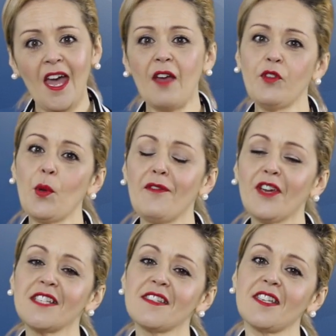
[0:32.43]
Have you
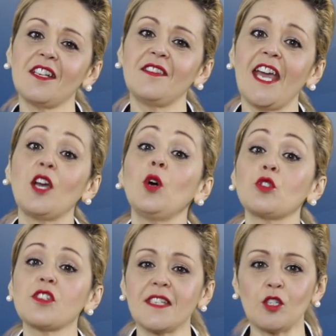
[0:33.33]
ever considered that
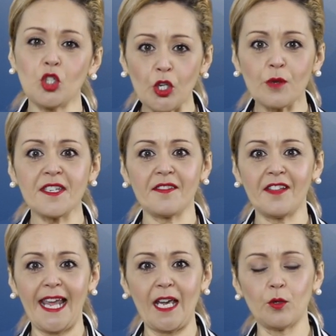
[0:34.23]
consciously
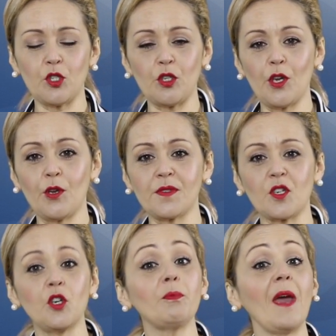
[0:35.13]
choosing the language you
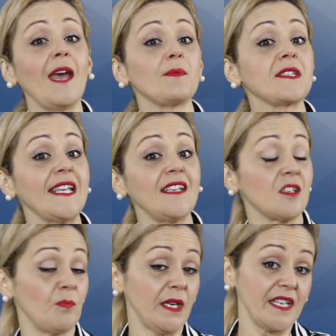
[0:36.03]
use could perhaps
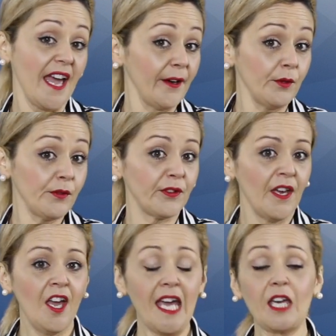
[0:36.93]
lead to better
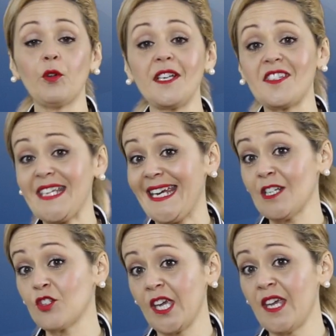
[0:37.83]
health, increased
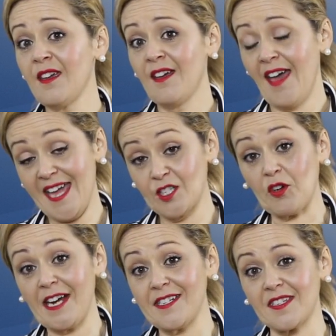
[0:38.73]
energy,
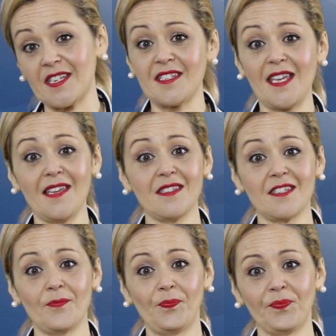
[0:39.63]
and greater
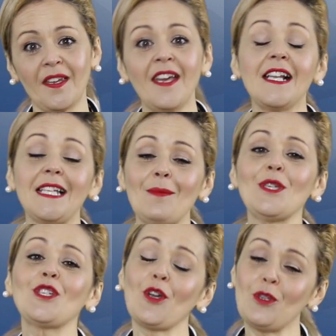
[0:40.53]
success? Let
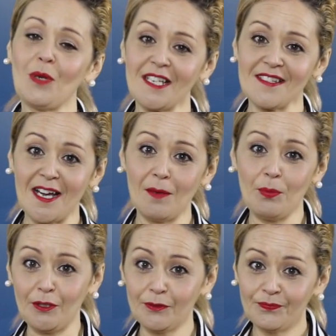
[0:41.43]
me show you an
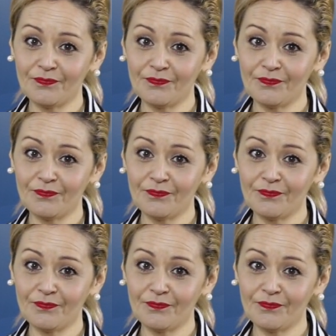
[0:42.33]
example.